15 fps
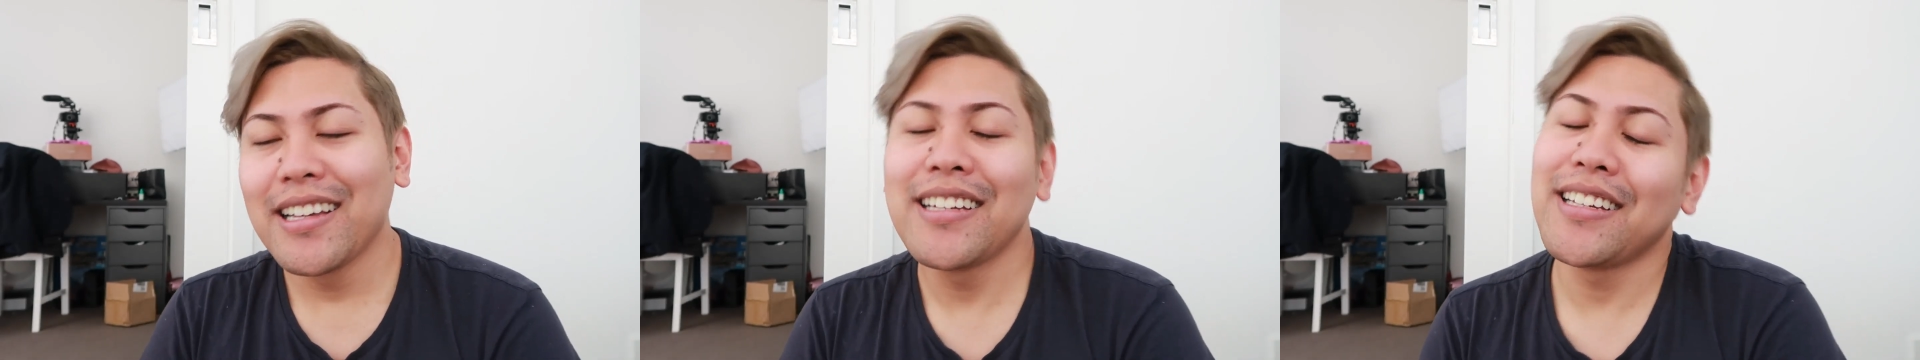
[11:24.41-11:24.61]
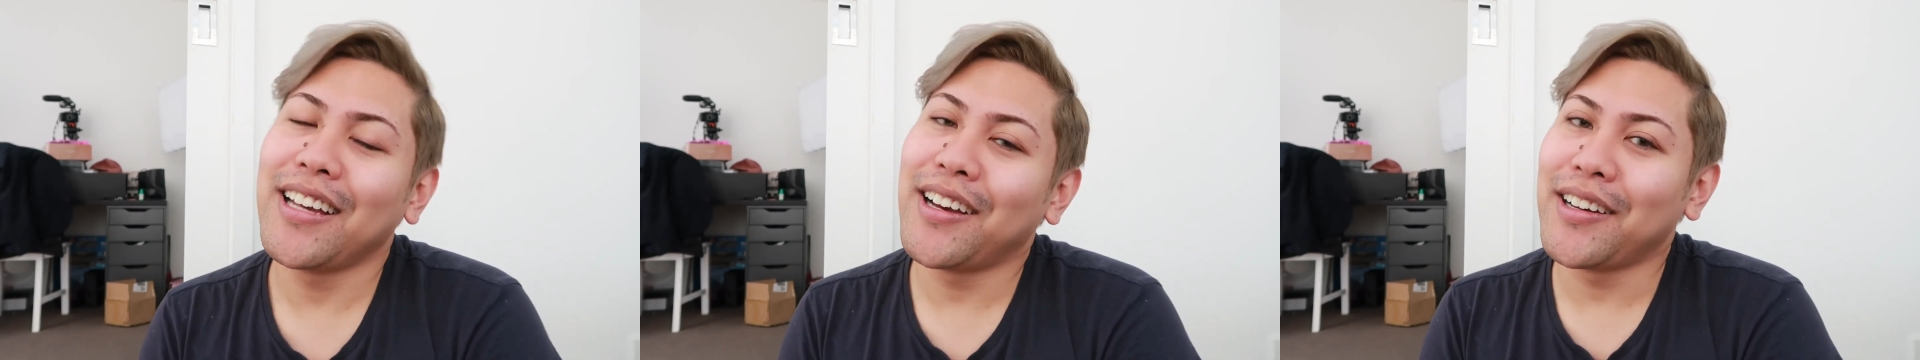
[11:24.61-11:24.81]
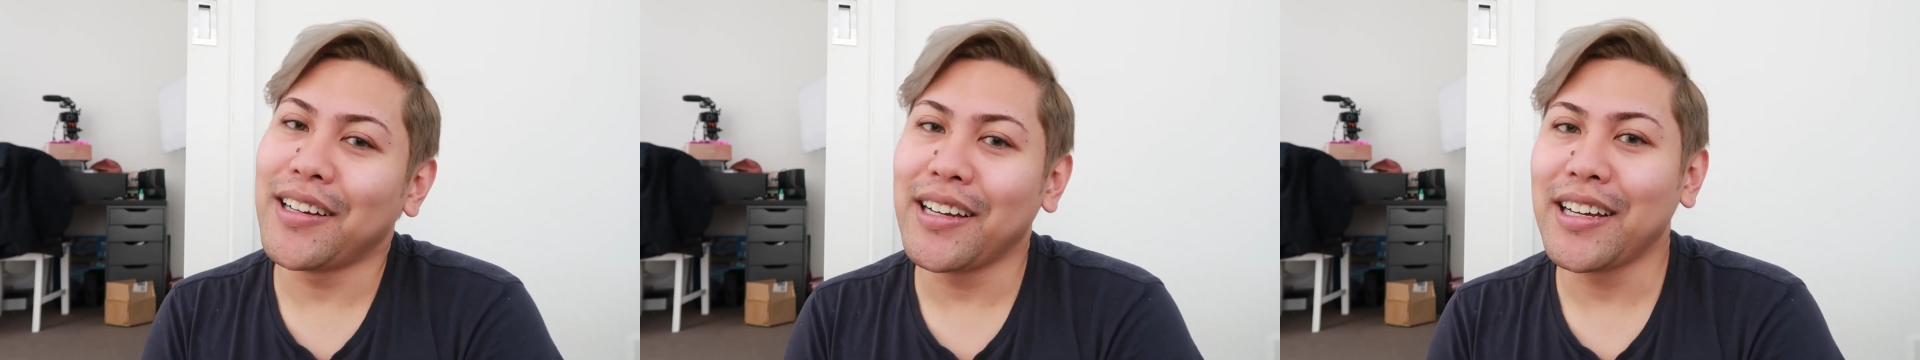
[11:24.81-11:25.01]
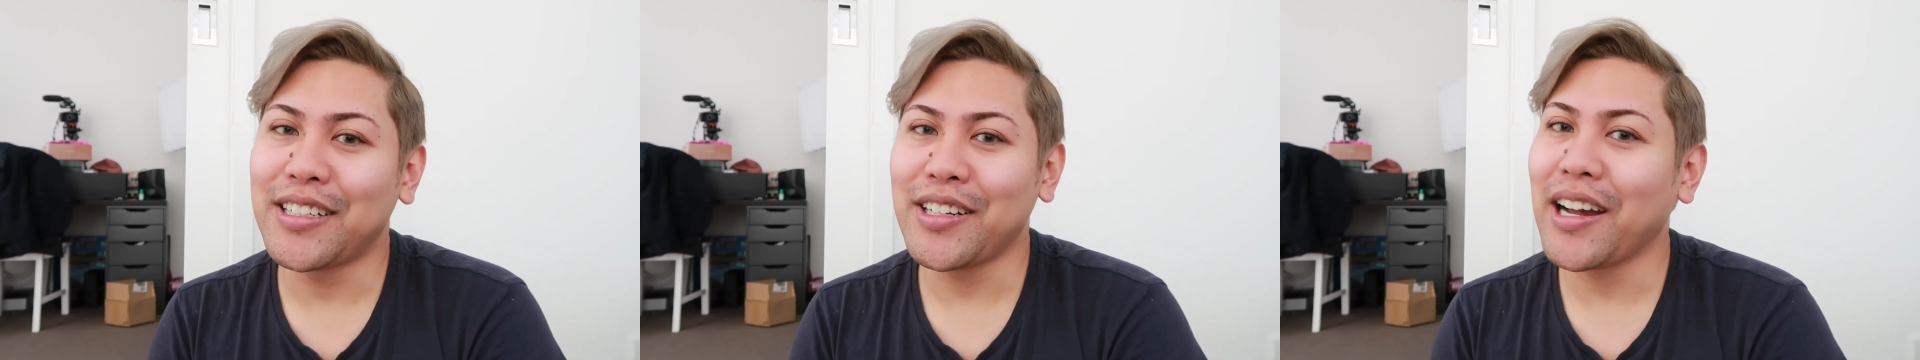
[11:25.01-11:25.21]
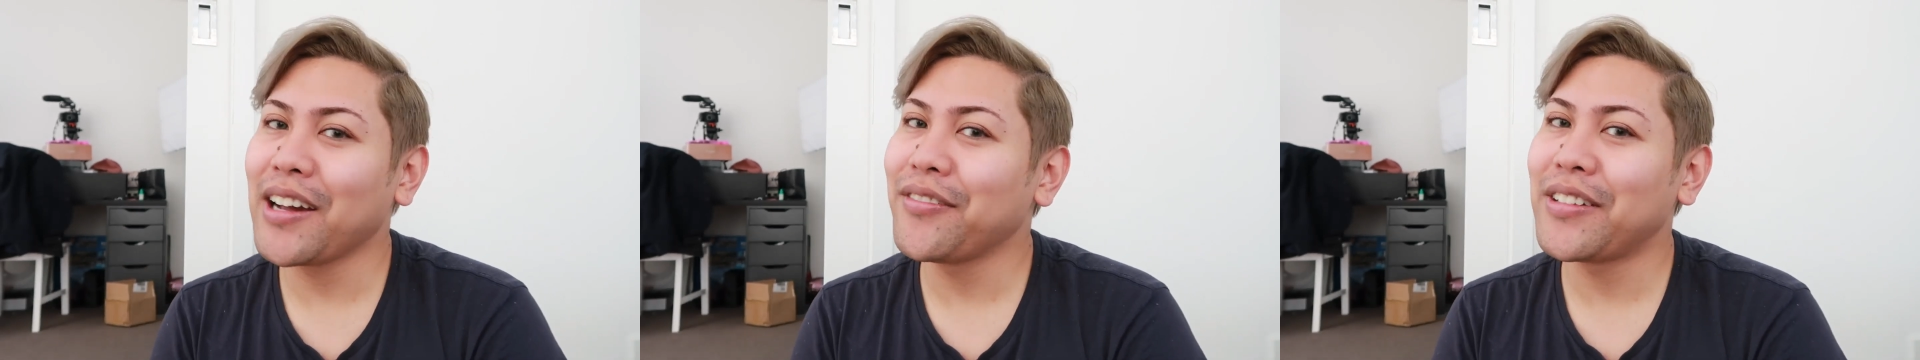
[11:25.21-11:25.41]
you know, I
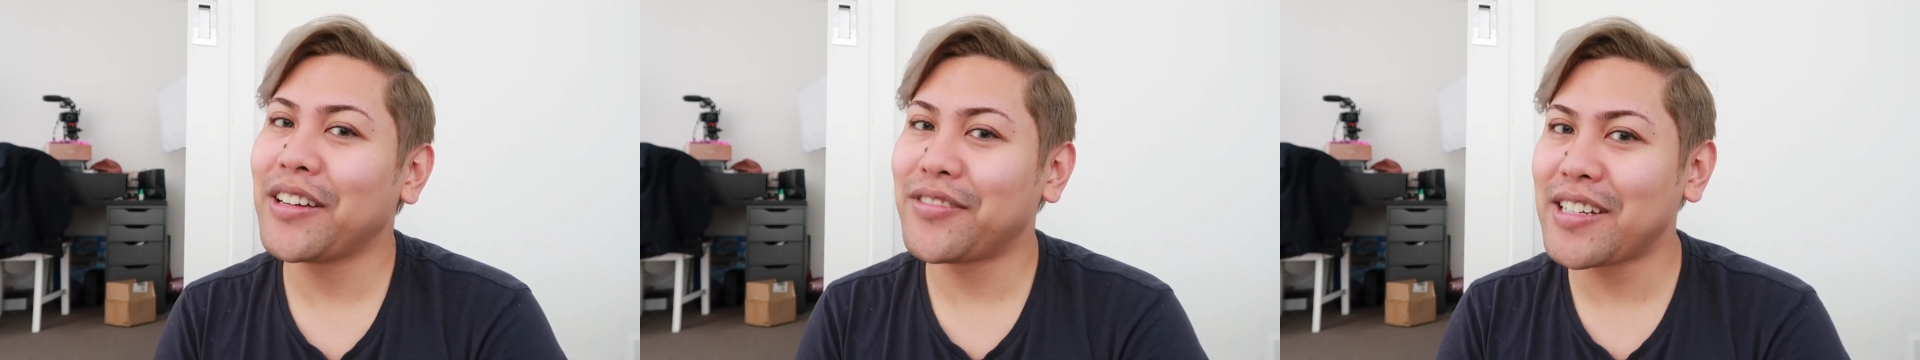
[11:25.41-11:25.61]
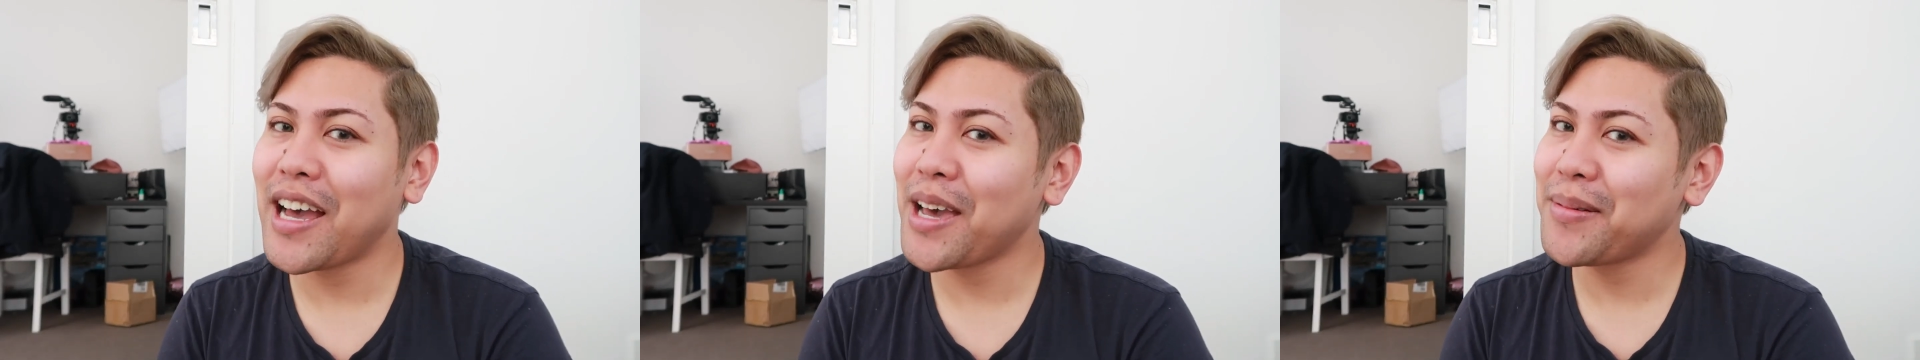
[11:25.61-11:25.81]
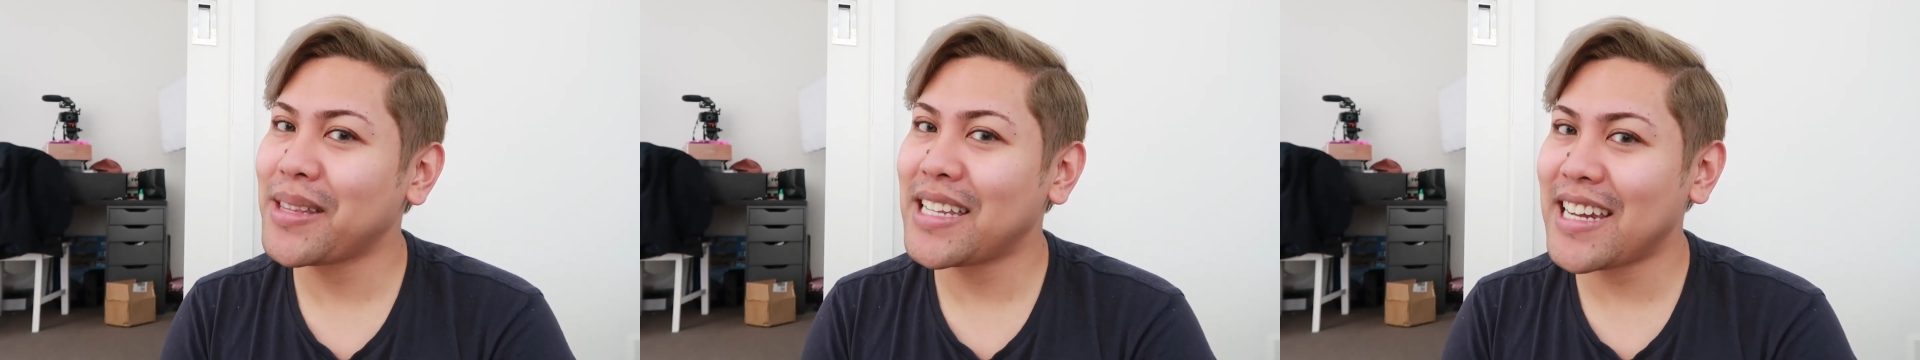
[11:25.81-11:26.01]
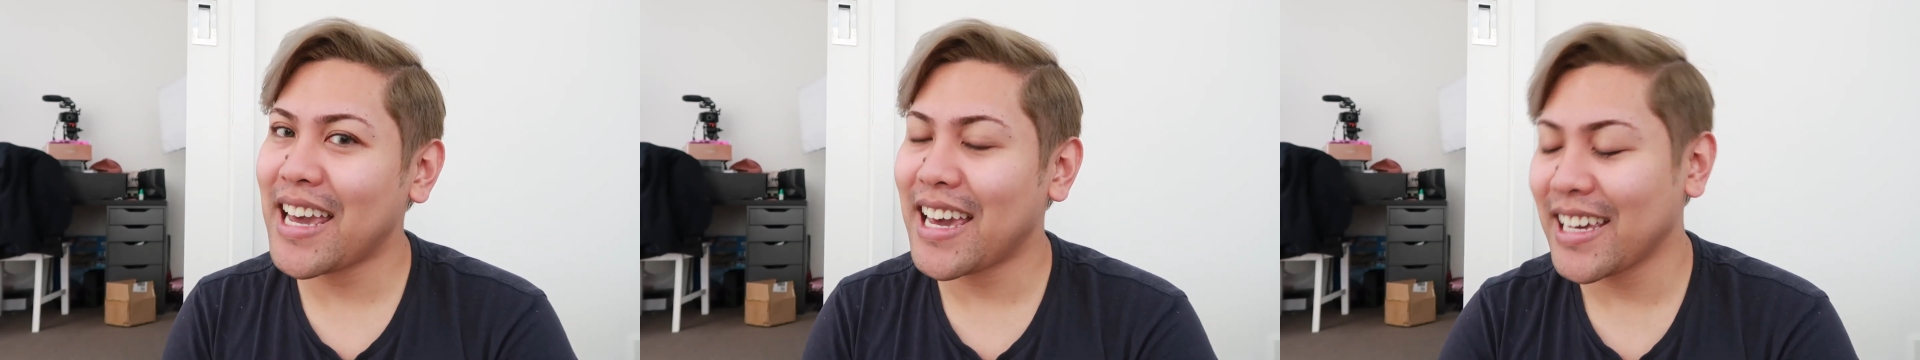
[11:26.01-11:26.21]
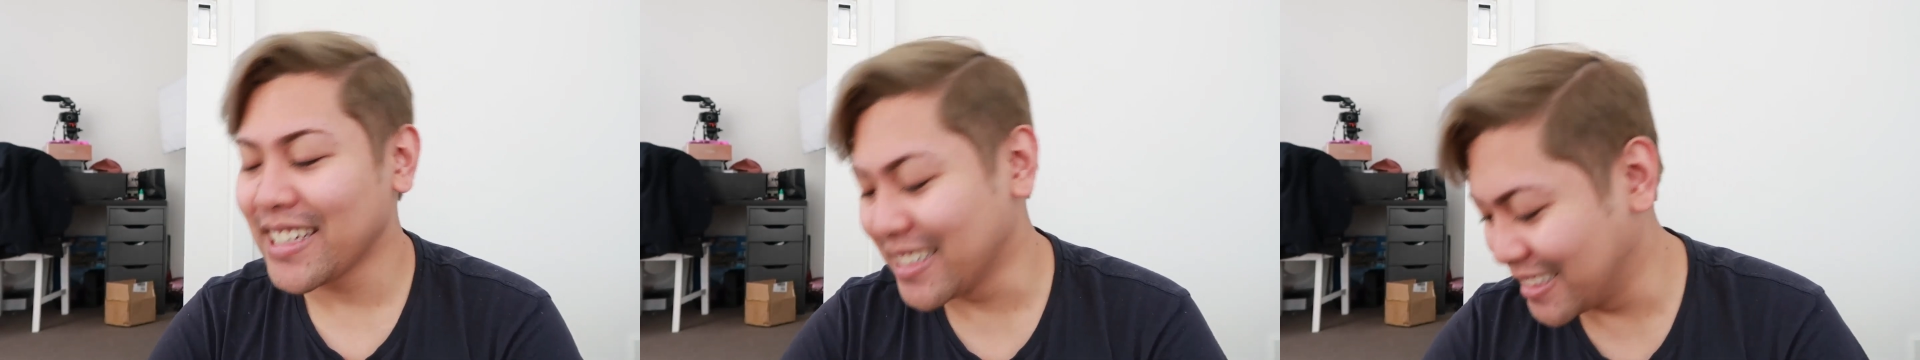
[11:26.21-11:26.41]
don't have enough time in the
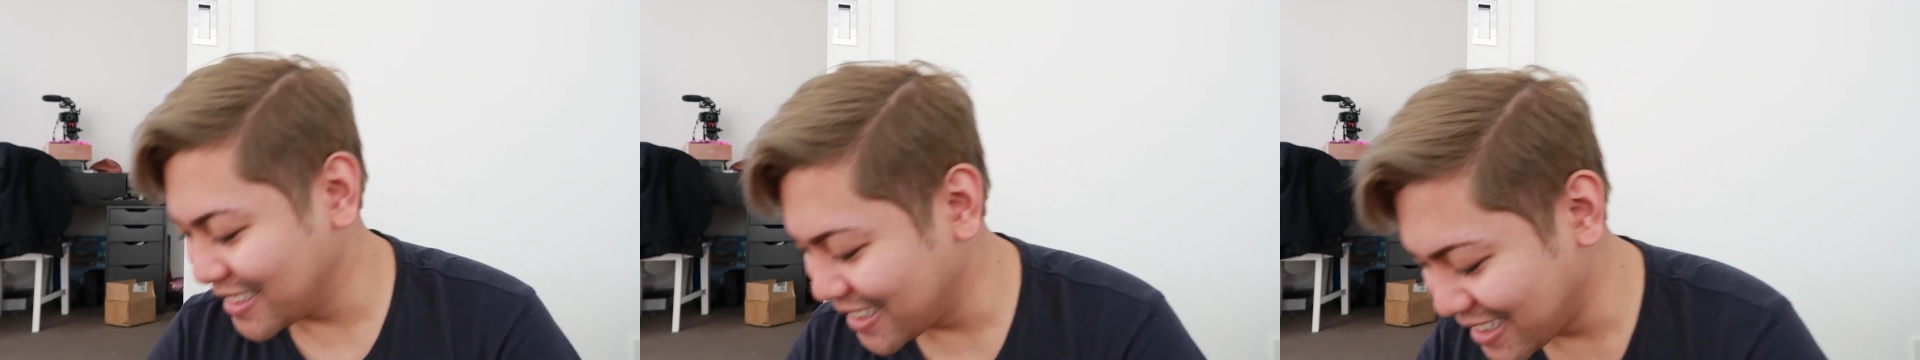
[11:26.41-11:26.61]
day.